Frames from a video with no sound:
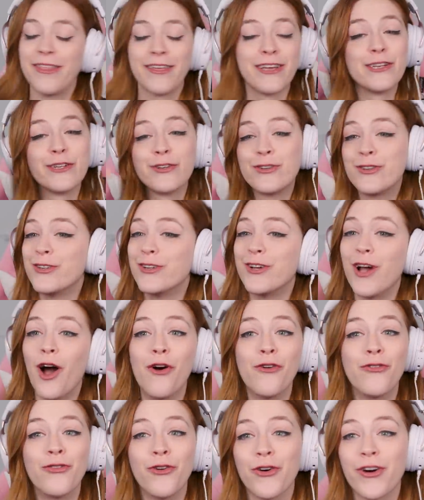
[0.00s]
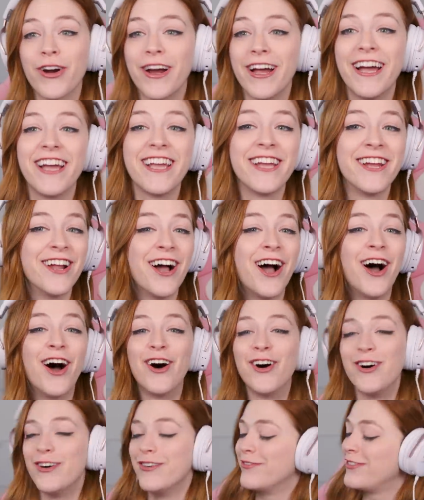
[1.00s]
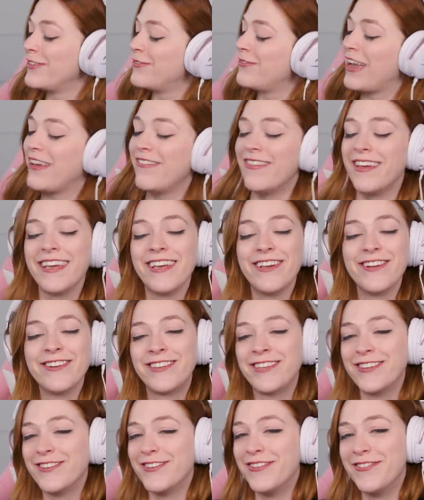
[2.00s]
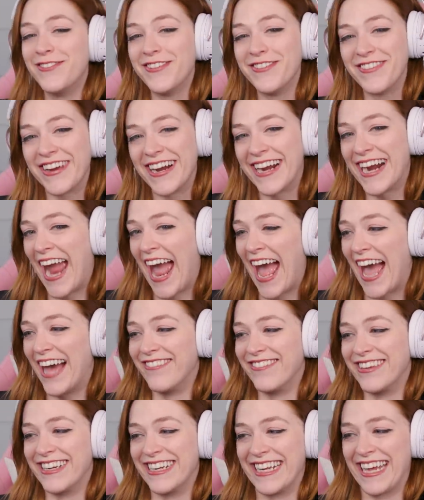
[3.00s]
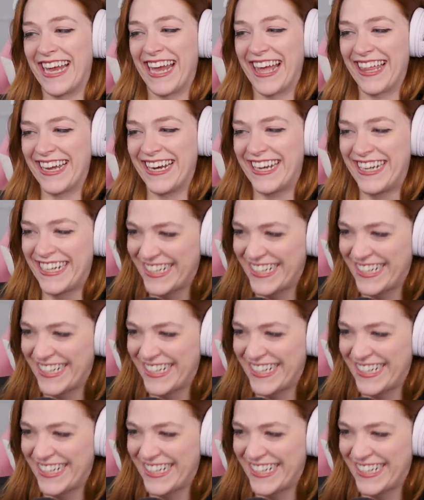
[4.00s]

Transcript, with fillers: I think you should go for it. You know, maybe you two will be very happy together.